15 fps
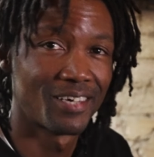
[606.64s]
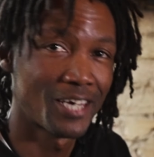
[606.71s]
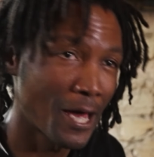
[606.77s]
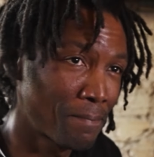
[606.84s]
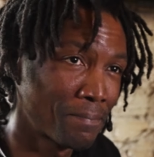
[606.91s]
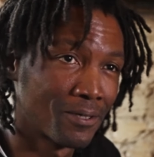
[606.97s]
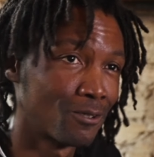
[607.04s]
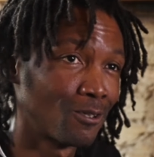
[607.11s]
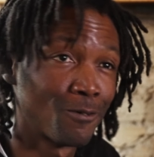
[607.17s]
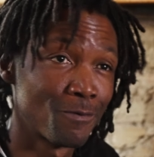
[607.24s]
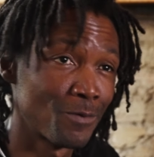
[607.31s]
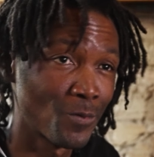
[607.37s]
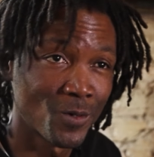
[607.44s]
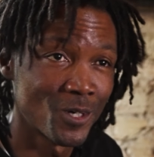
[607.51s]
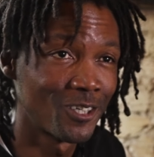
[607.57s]
capital of
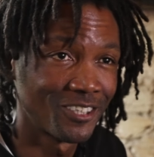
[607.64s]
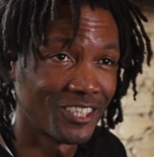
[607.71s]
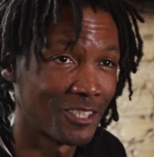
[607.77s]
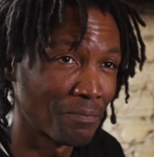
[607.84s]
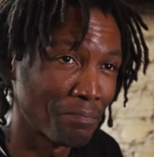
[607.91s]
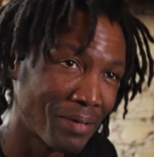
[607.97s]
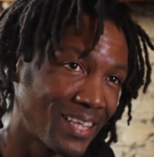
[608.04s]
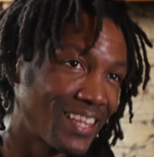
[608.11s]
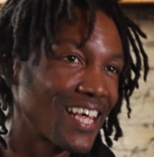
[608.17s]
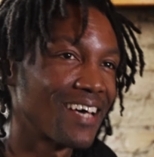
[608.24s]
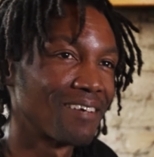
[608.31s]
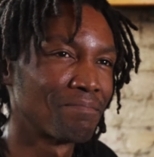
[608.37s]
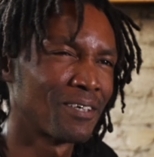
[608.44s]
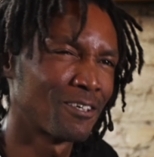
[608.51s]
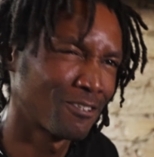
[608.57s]
the world, it's been
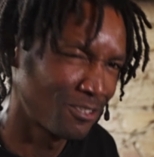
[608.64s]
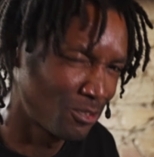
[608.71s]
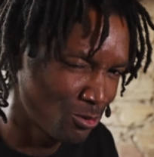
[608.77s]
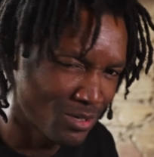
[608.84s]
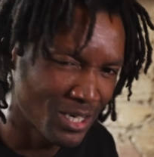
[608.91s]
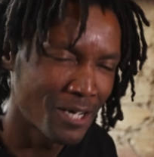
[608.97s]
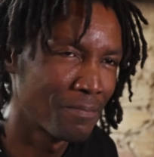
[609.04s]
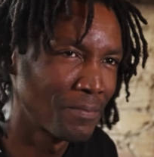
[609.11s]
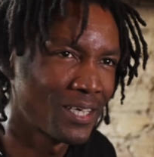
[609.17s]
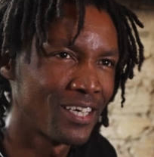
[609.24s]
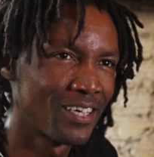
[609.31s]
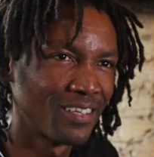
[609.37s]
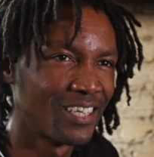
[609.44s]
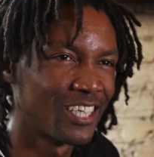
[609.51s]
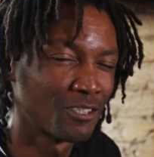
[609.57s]
that, because you come
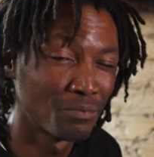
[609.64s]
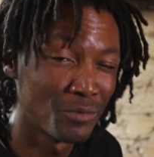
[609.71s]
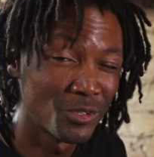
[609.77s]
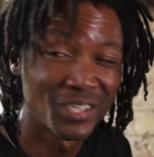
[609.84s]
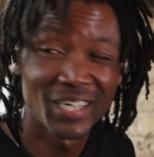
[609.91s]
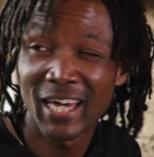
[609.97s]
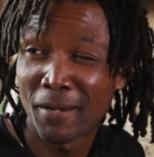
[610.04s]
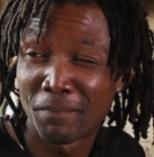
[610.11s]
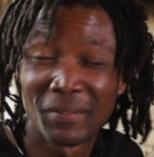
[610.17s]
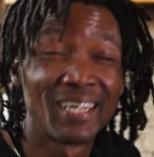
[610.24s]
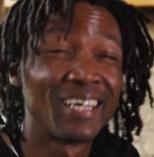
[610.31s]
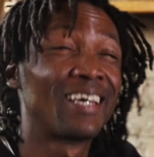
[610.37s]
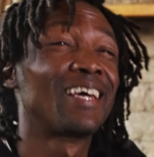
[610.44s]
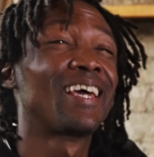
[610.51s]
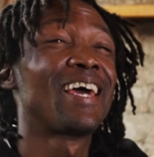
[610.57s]
here and there's music
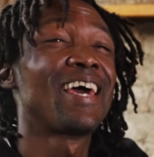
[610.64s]
happening